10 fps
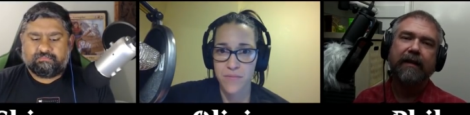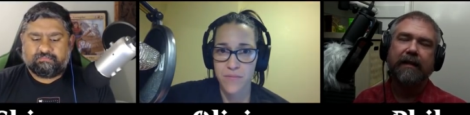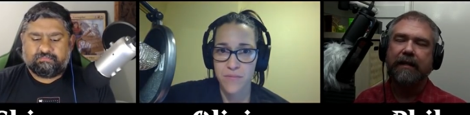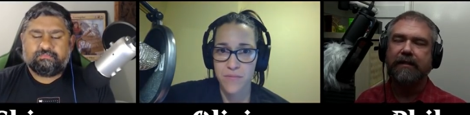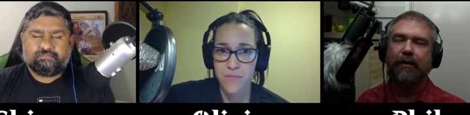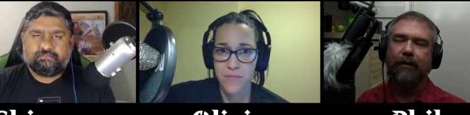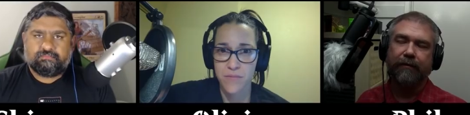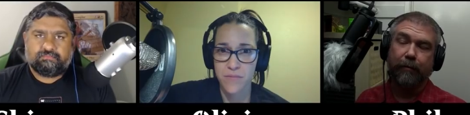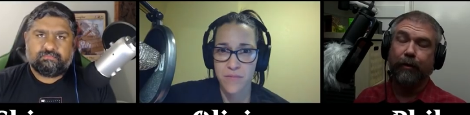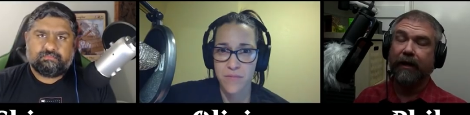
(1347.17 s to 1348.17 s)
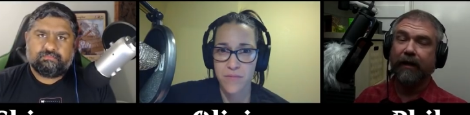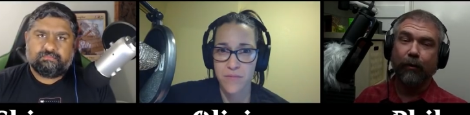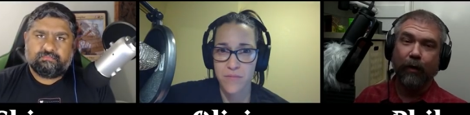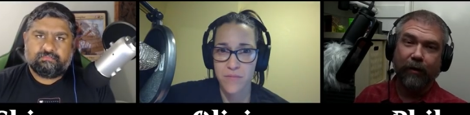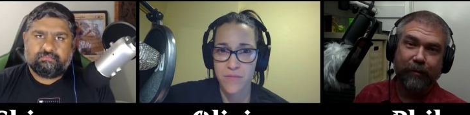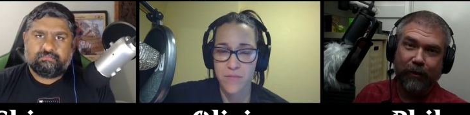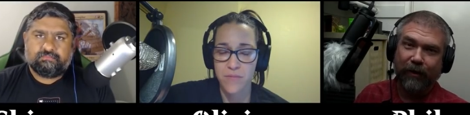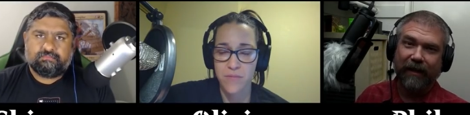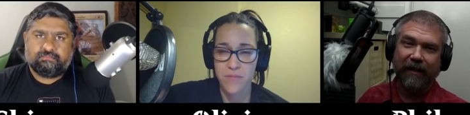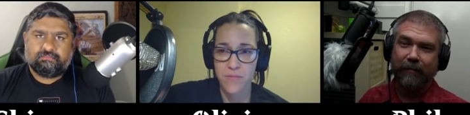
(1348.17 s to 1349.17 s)
Speaker 1: And so if you're bringing a
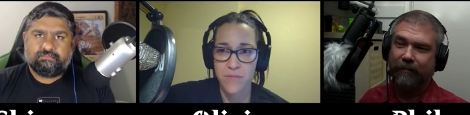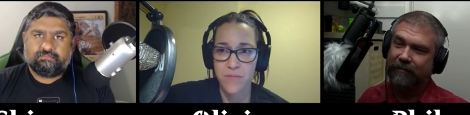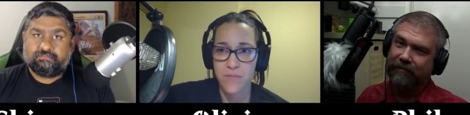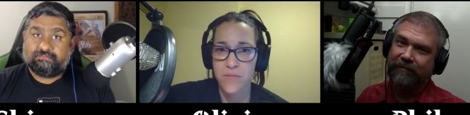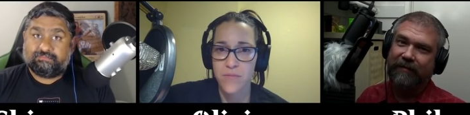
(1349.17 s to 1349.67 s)
Wurmcoil in,